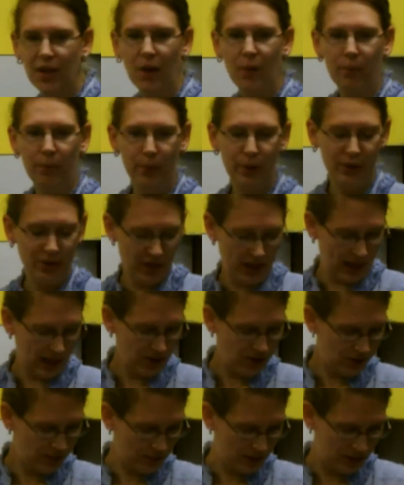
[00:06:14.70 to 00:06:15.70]
So, Portia,
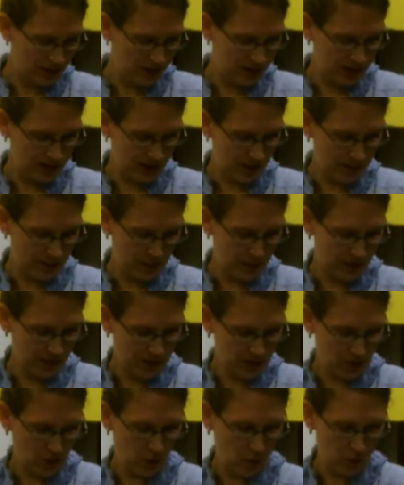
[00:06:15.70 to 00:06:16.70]
I just want you to tell me
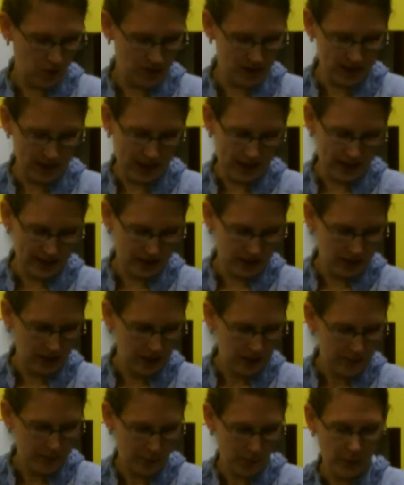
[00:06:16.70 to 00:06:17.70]
which coordinate
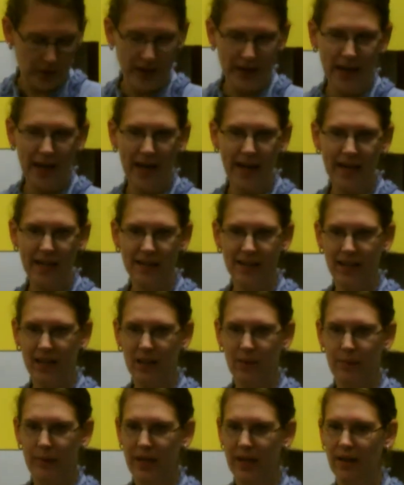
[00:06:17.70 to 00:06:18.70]
point A is
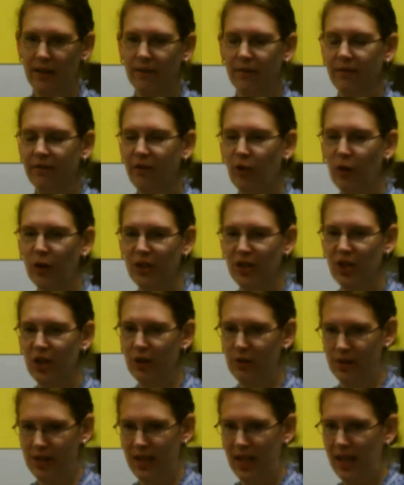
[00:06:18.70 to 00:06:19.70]
going to be in. 4,
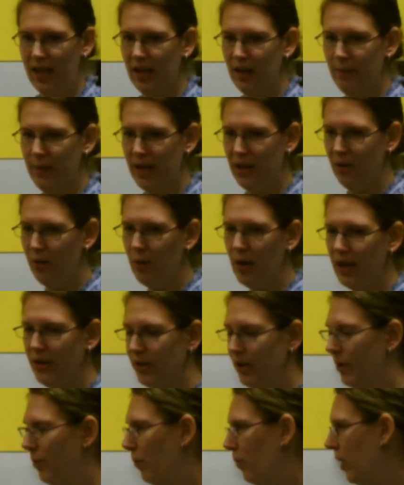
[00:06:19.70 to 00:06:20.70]
2. Is that going to be in
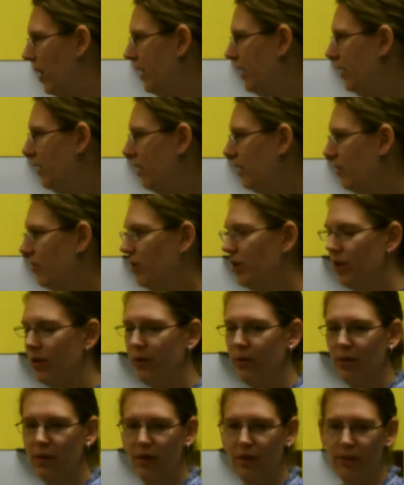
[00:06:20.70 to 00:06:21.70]
quadrant 1, 2,
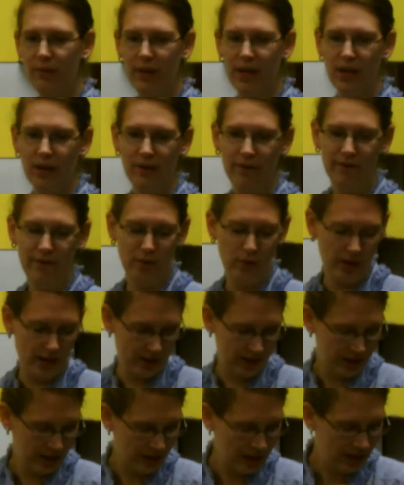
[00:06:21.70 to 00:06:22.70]
3, or 4?
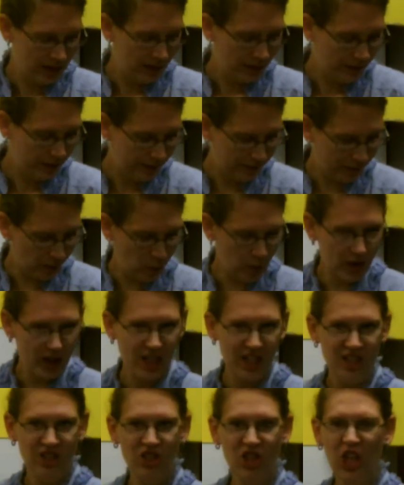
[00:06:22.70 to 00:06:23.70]

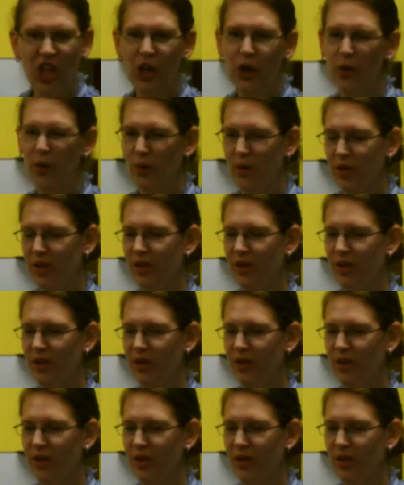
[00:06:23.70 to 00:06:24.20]
4, 2.